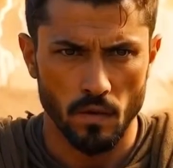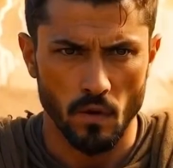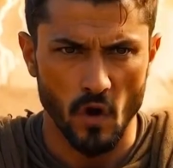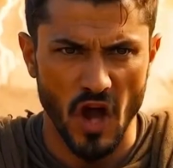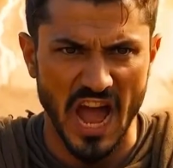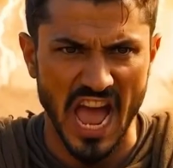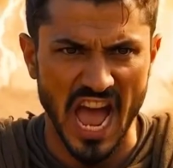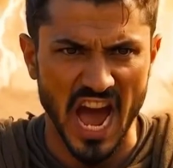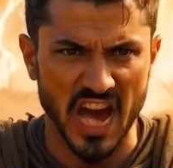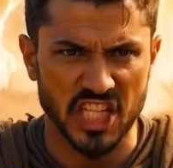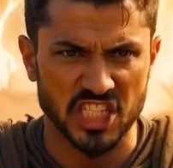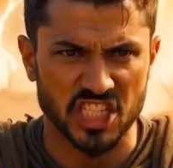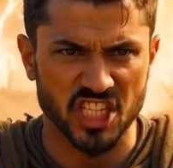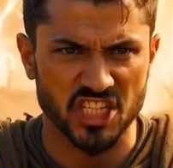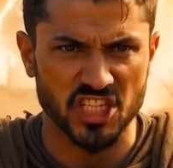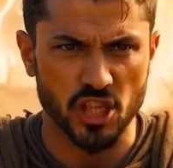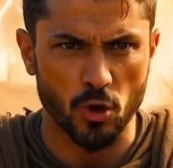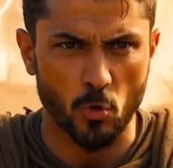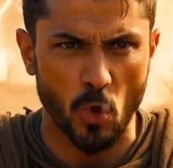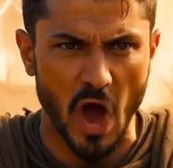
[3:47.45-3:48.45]
"I will do
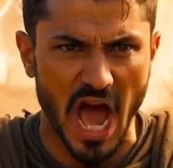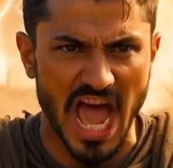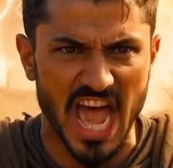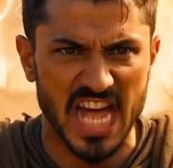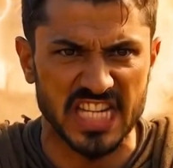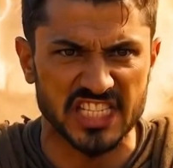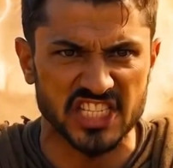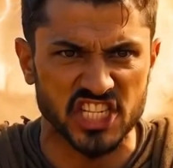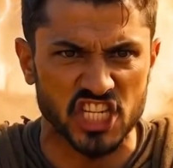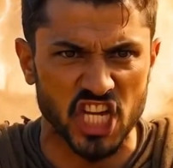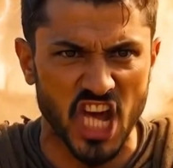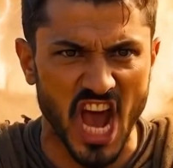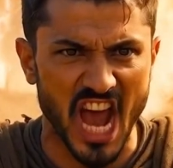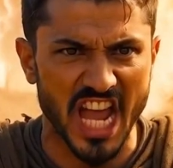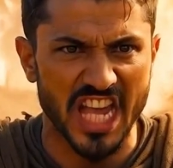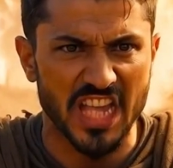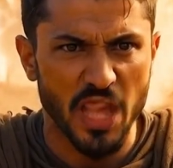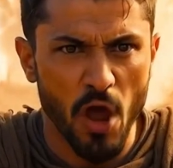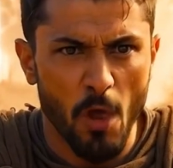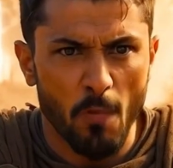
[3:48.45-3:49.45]
everything in my power to
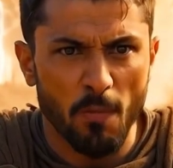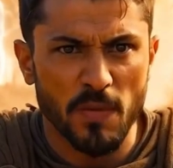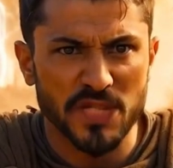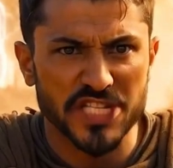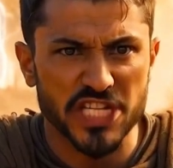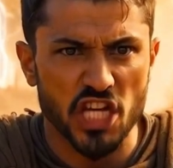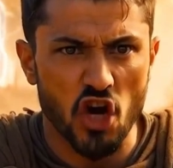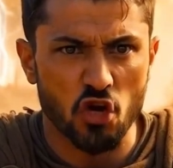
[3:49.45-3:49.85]
help her."